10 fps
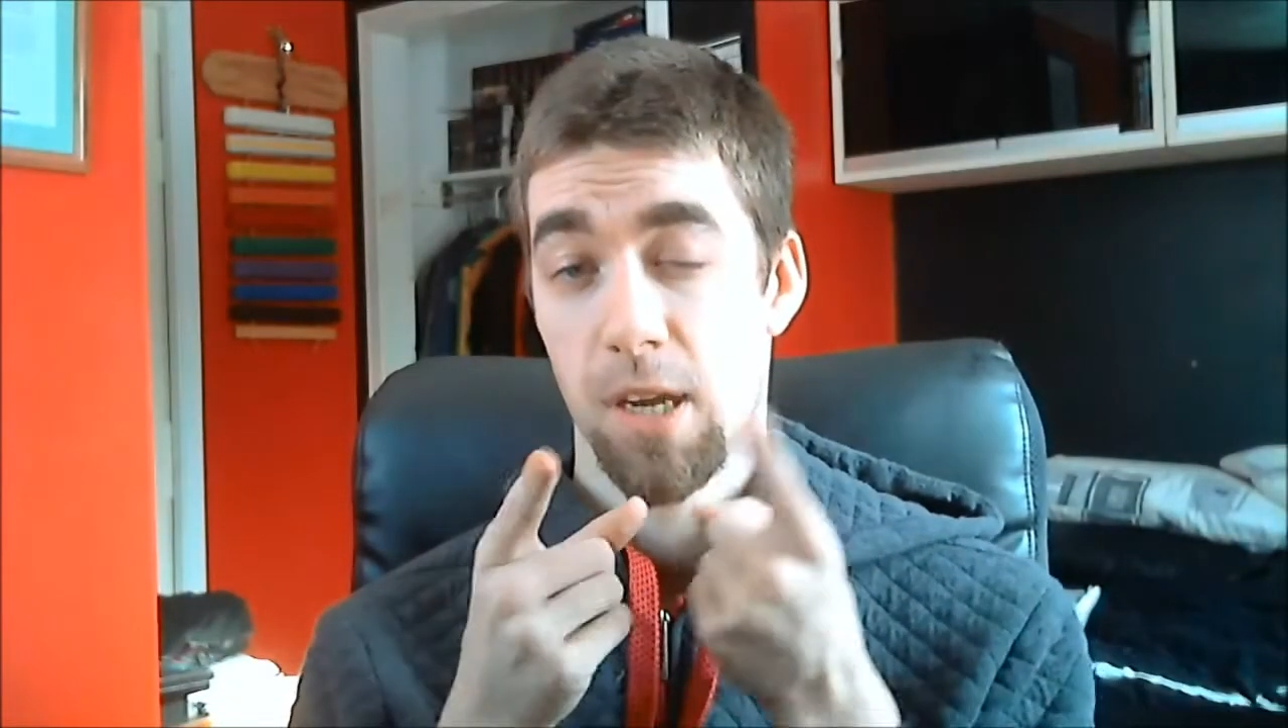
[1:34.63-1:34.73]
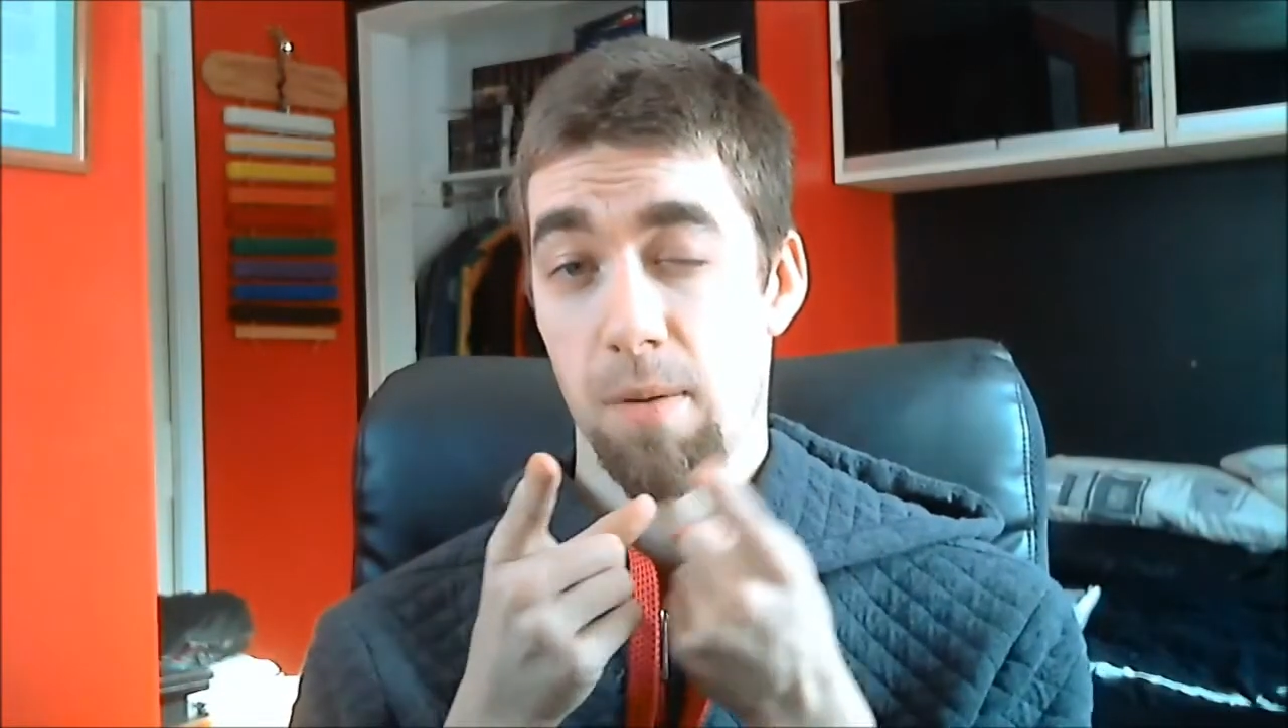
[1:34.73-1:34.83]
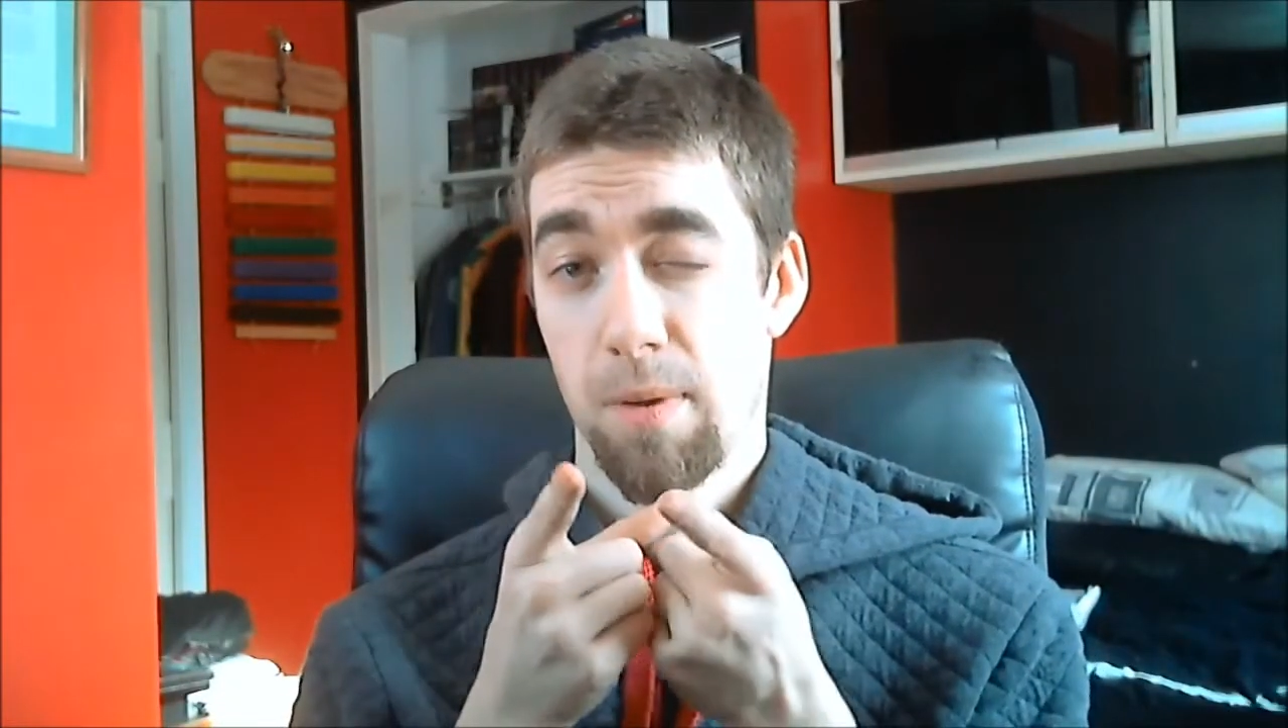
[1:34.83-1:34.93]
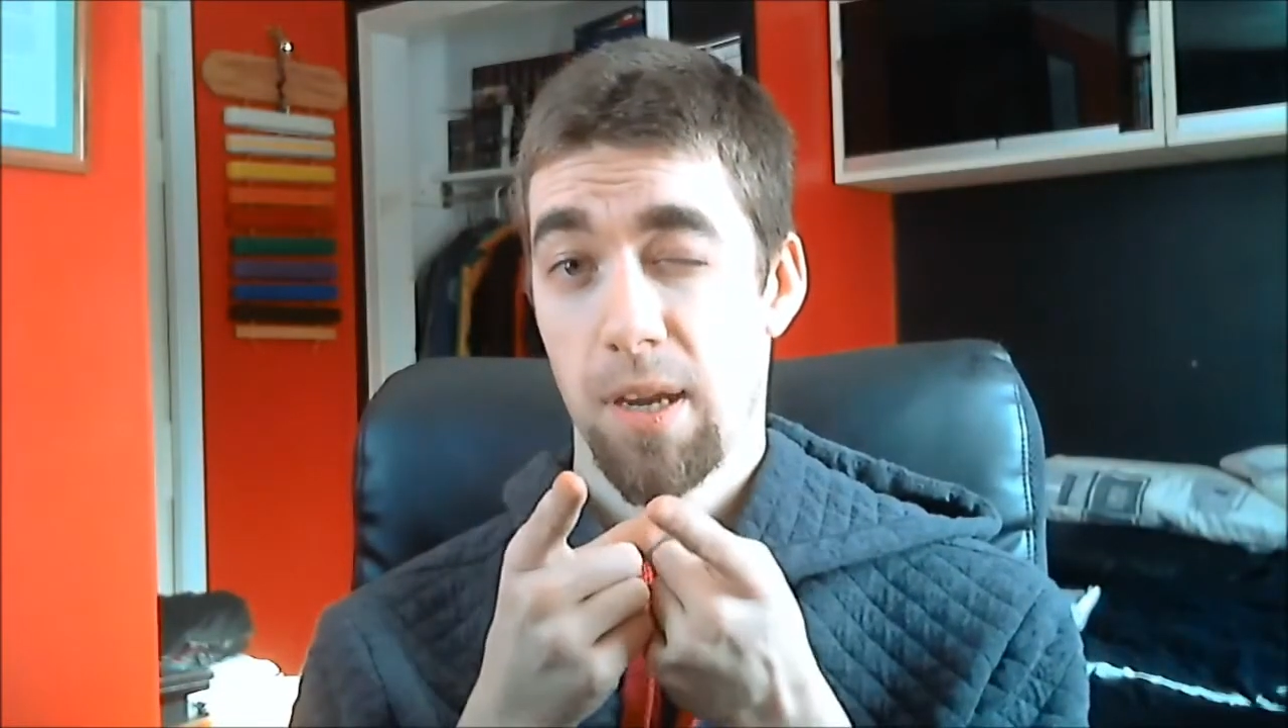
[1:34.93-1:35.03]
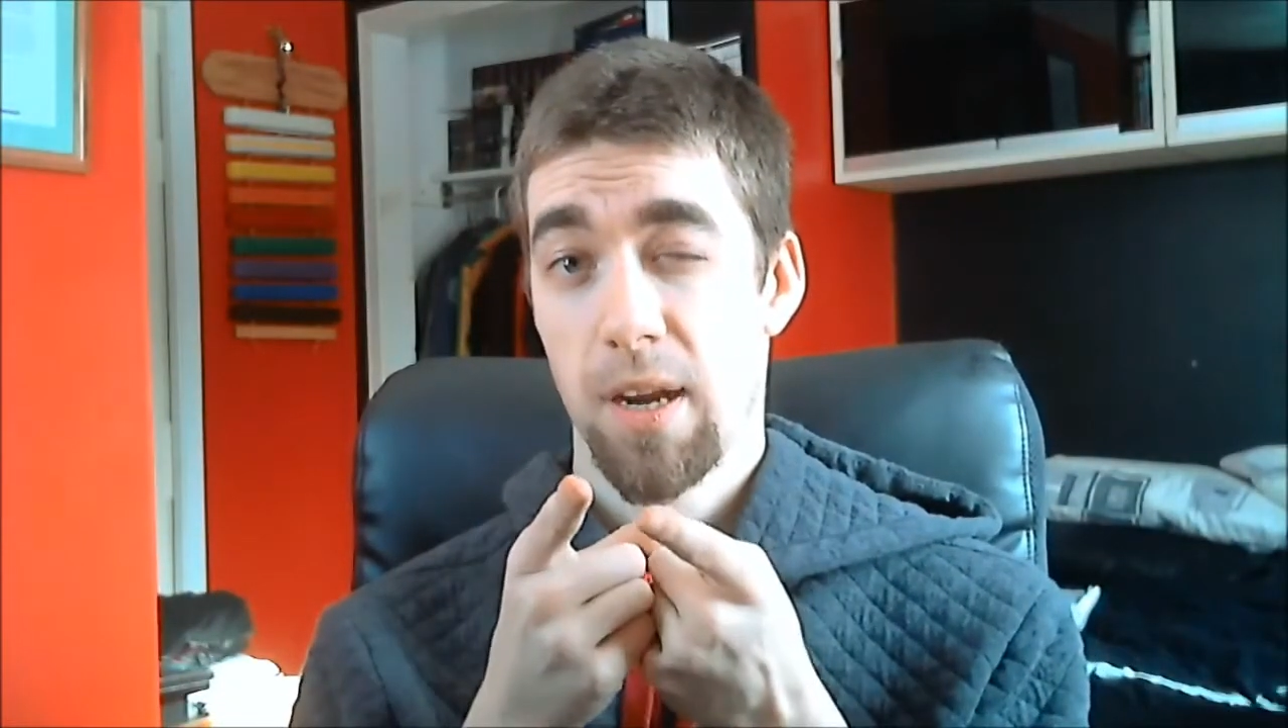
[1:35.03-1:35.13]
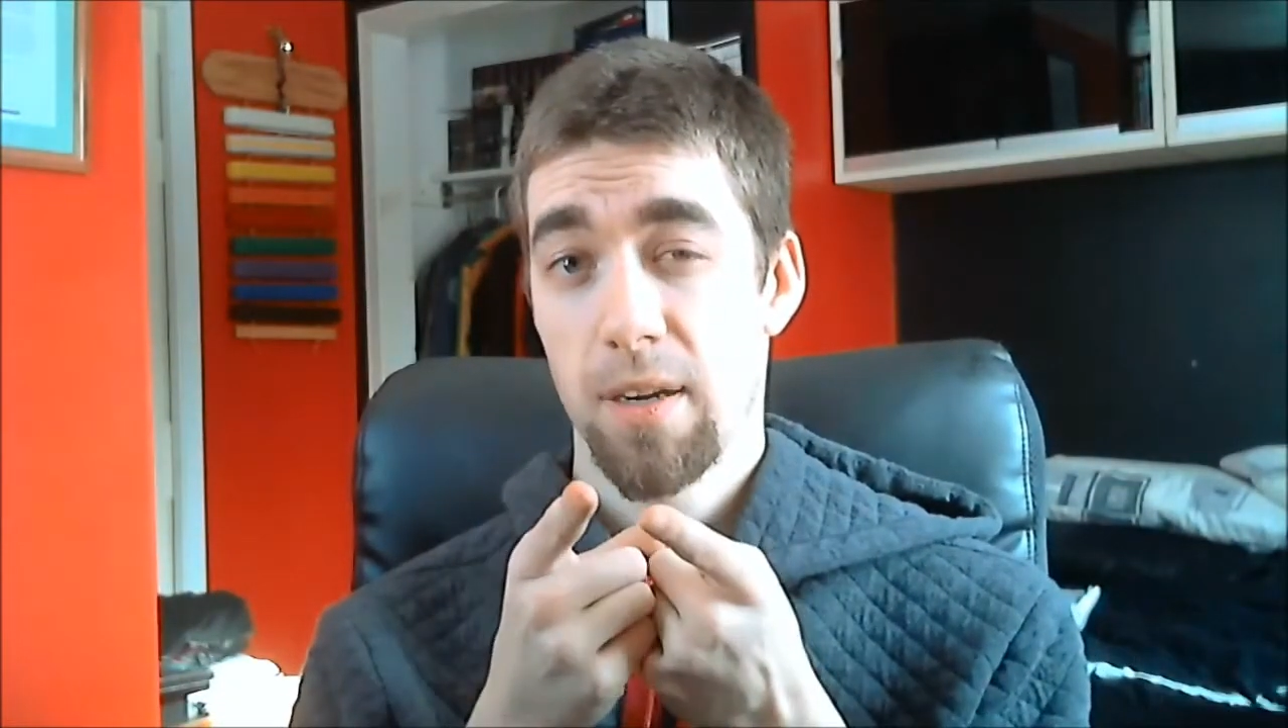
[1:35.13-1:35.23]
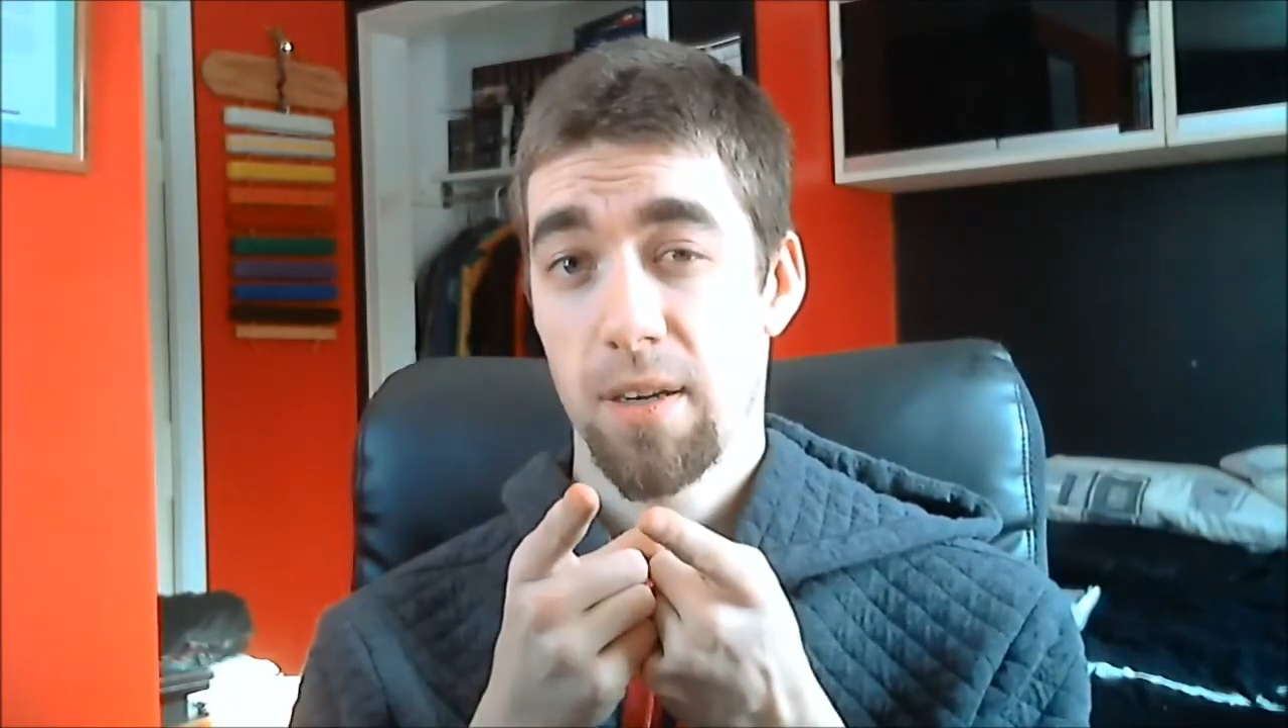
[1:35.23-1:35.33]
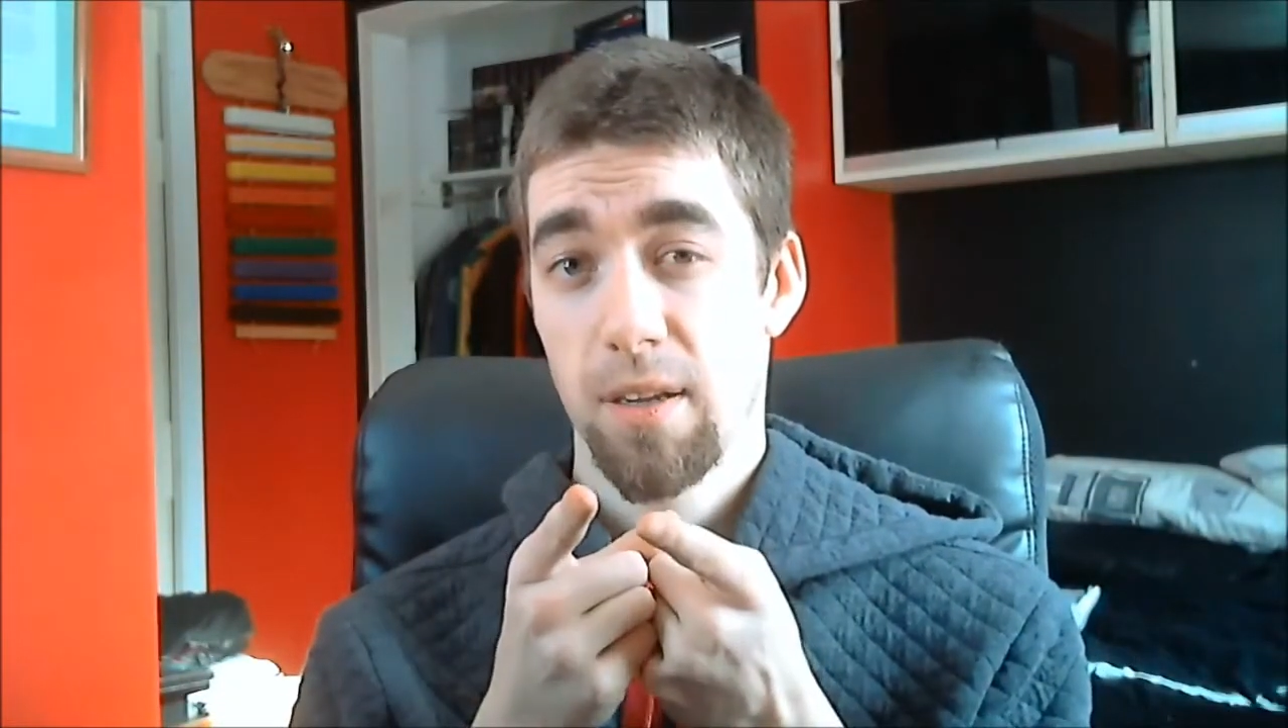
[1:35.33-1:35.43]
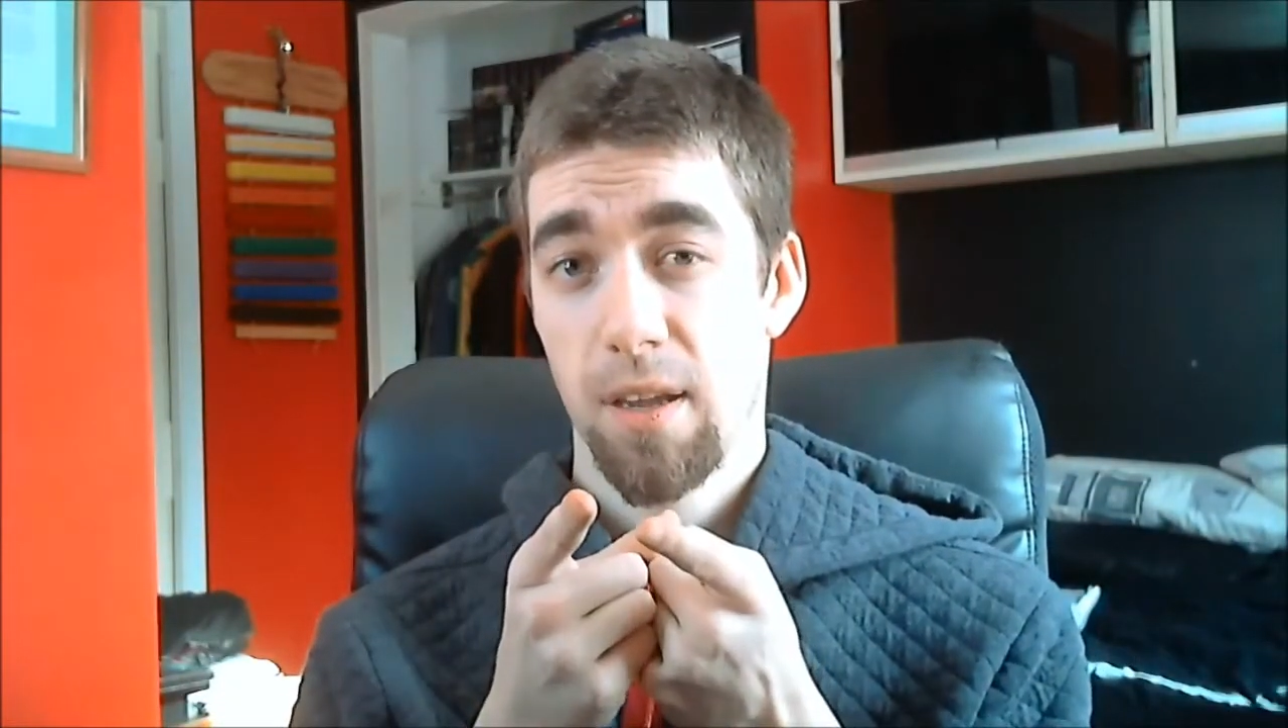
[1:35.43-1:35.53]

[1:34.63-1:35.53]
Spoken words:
Comic Book Addict,